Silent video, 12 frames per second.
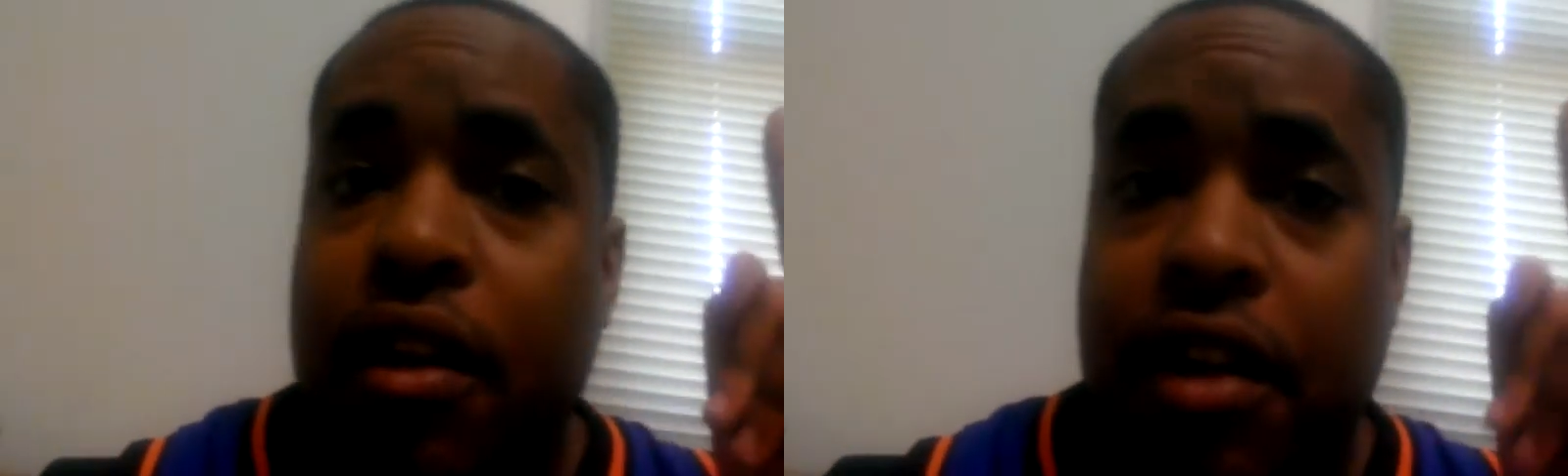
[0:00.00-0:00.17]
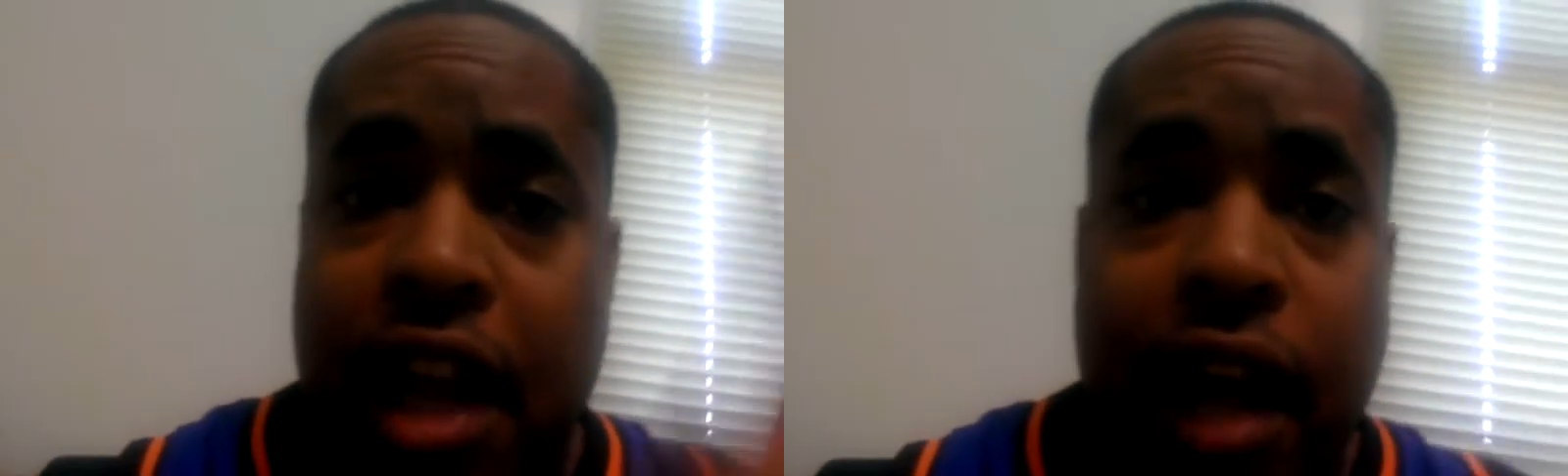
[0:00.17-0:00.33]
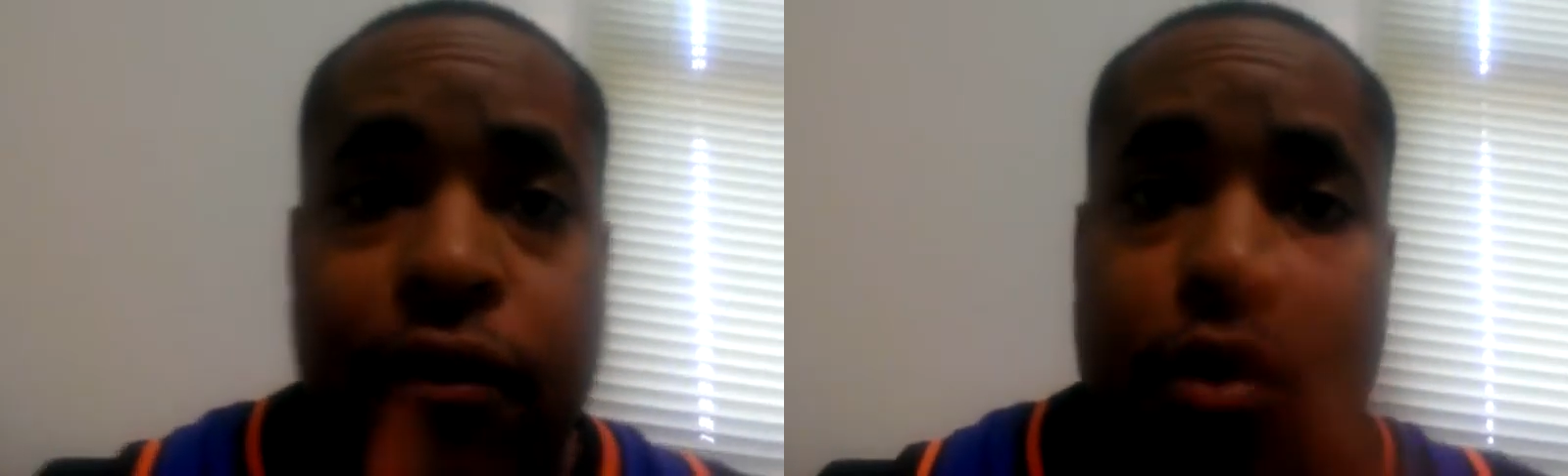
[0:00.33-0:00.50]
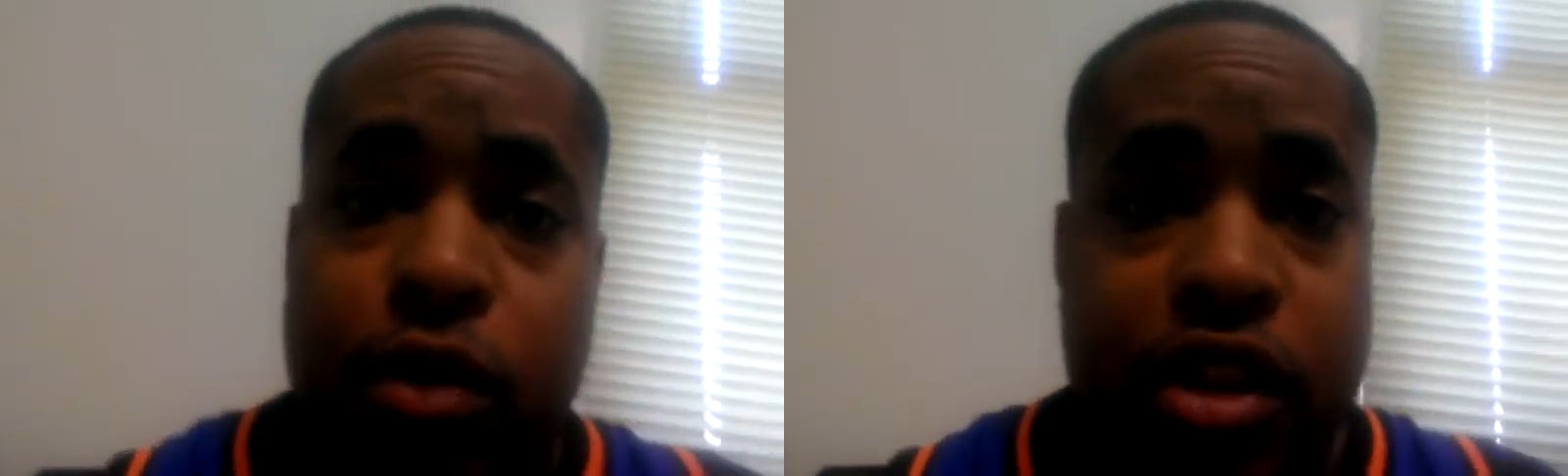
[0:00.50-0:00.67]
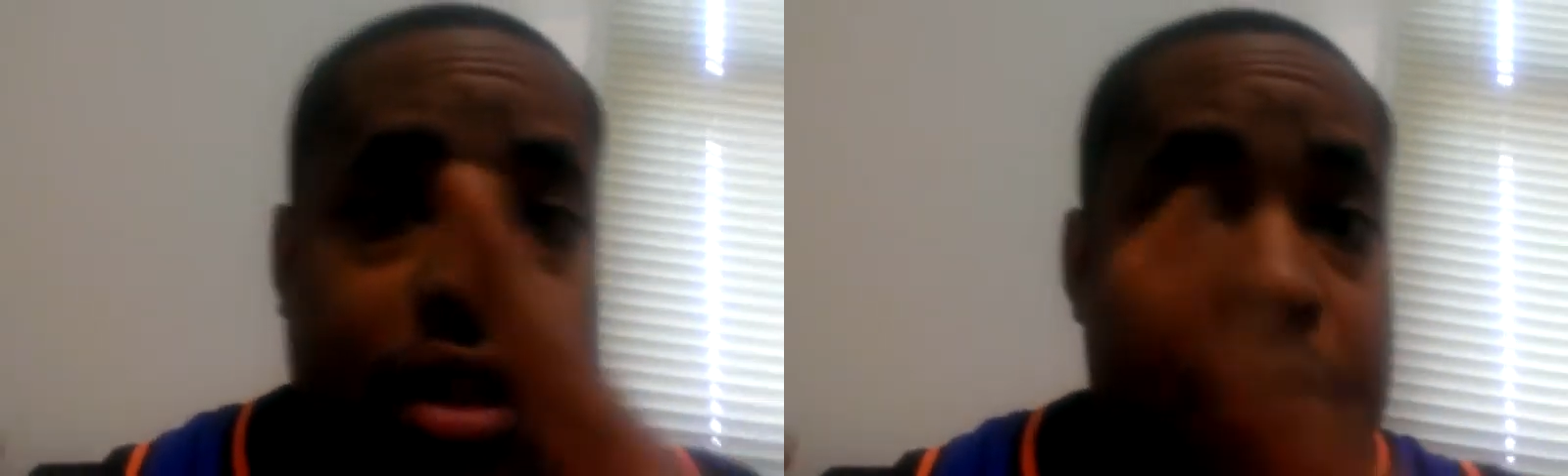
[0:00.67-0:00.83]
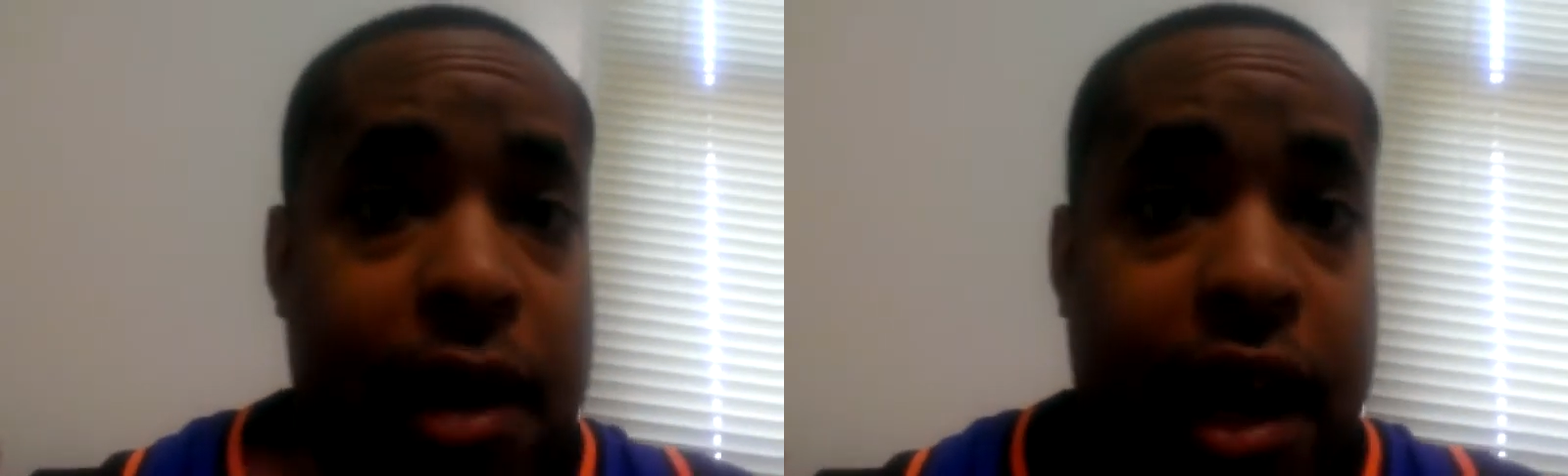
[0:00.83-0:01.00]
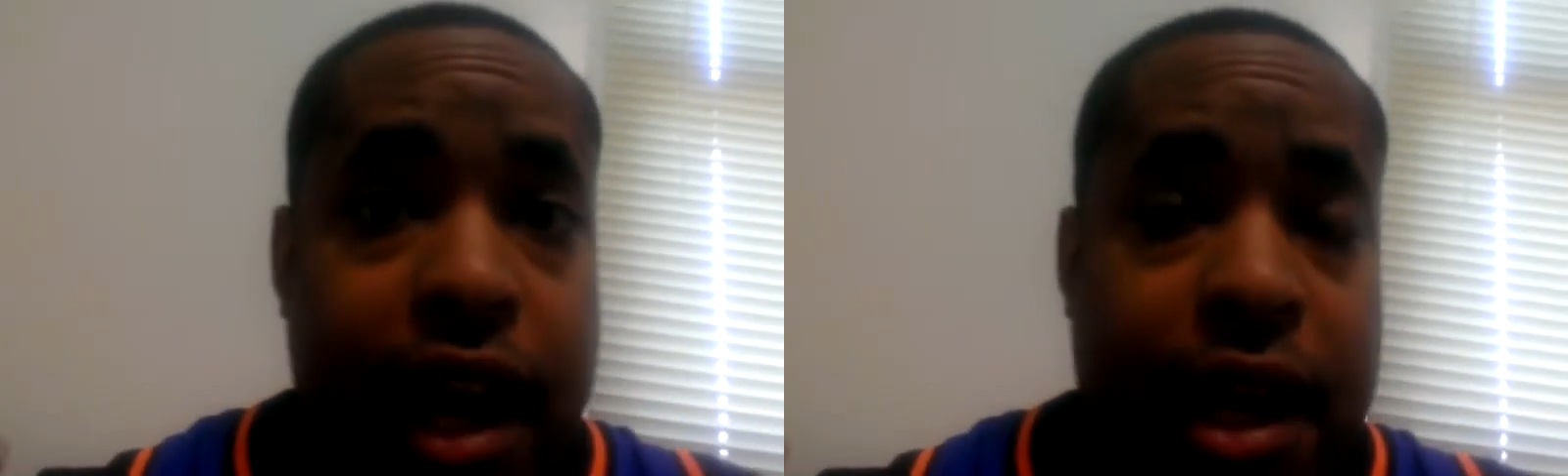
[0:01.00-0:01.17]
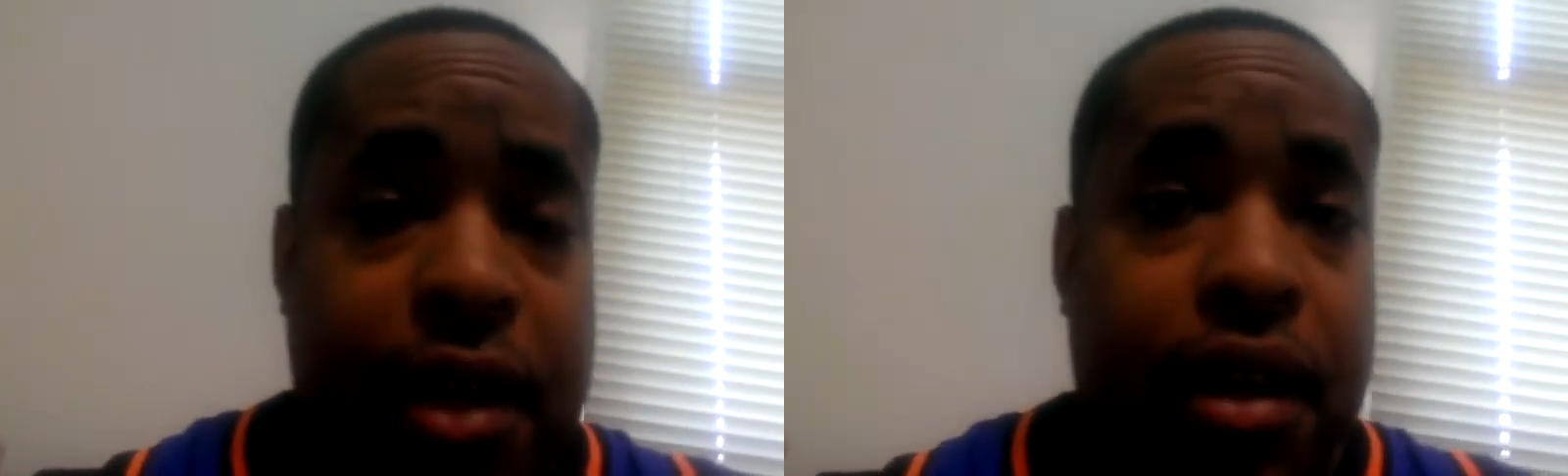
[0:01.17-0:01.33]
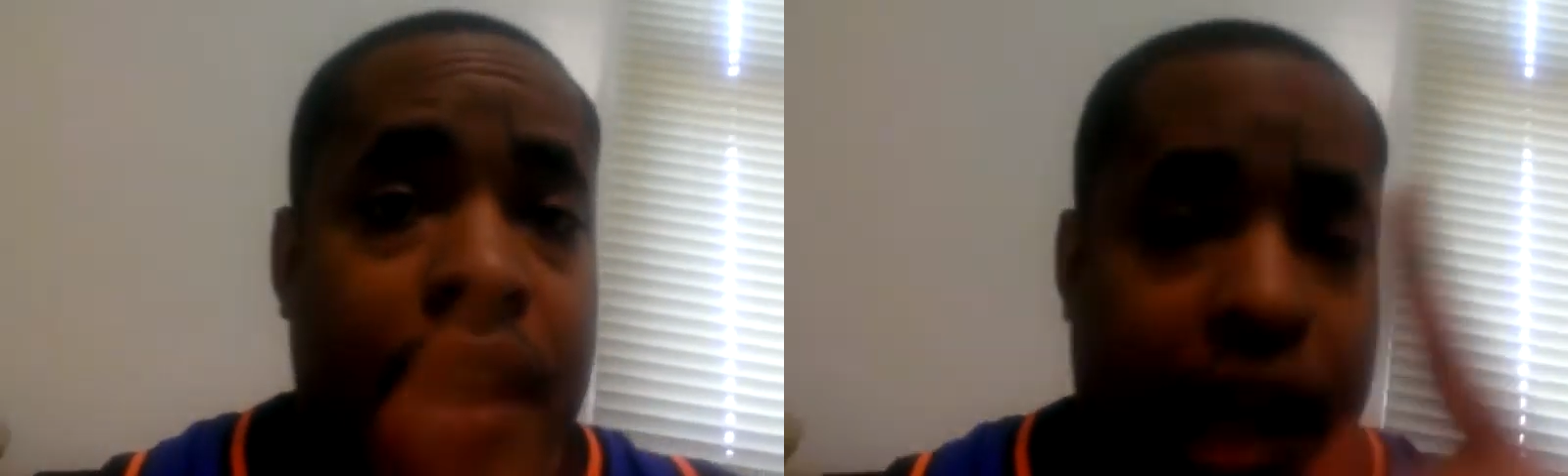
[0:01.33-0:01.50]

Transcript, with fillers: never was the man